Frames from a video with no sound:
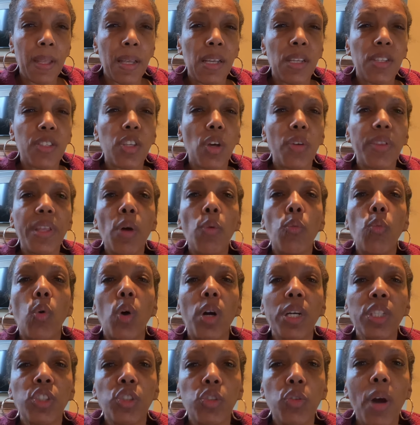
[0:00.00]
so that
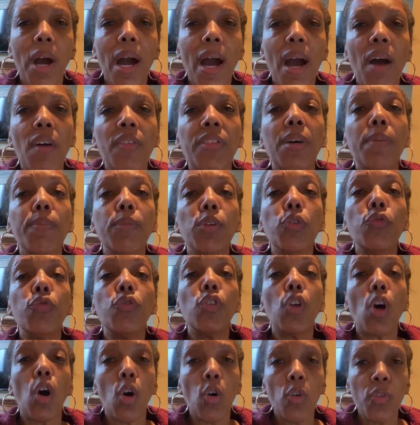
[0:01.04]
once you hire them, you
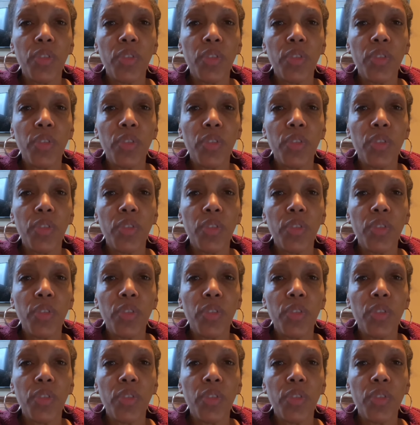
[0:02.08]
know